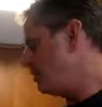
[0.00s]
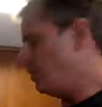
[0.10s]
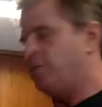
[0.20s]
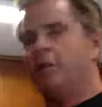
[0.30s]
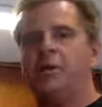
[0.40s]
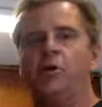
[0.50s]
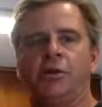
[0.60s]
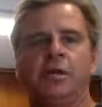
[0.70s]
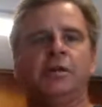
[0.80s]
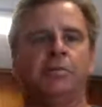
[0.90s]
really
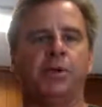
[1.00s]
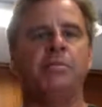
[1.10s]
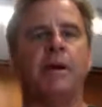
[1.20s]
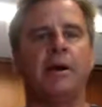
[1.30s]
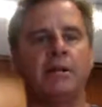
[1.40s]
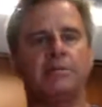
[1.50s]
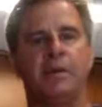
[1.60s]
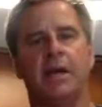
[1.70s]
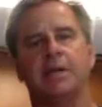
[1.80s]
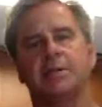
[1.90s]
don't need the blueberries
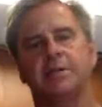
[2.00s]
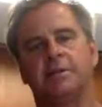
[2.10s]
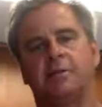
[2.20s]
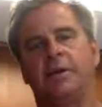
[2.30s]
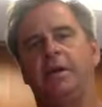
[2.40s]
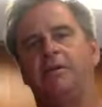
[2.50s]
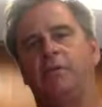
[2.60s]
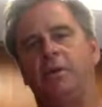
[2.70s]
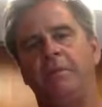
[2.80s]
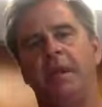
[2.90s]
because we
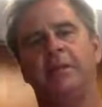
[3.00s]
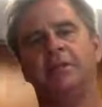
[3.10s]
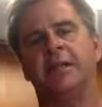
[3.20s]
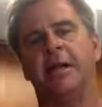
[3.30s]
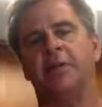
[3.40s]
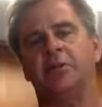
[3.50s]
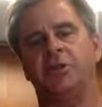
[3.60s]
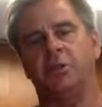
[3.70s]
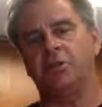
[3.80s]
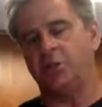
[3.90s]
made the salad
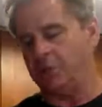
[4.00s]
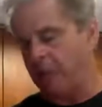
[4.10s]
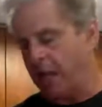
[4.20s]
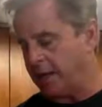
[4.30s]
just a 2 blocks